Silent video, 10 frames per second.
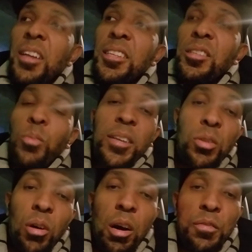This is why it's
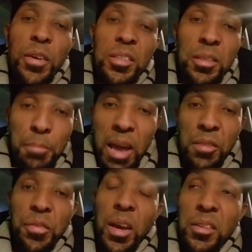so hard for us to
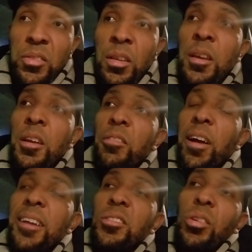manifest,
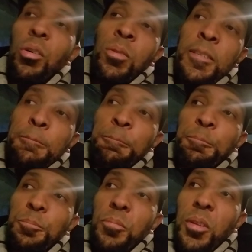right? So
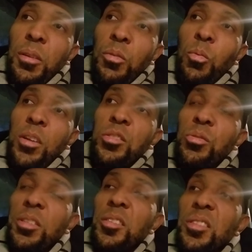once
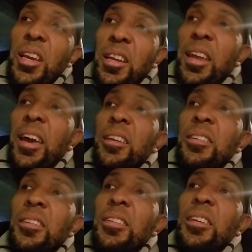you understand that,
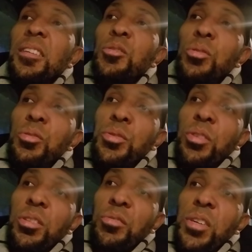you
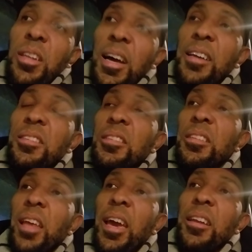start to realize
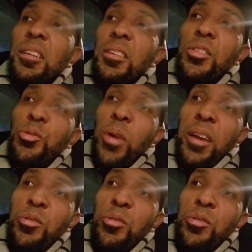that you're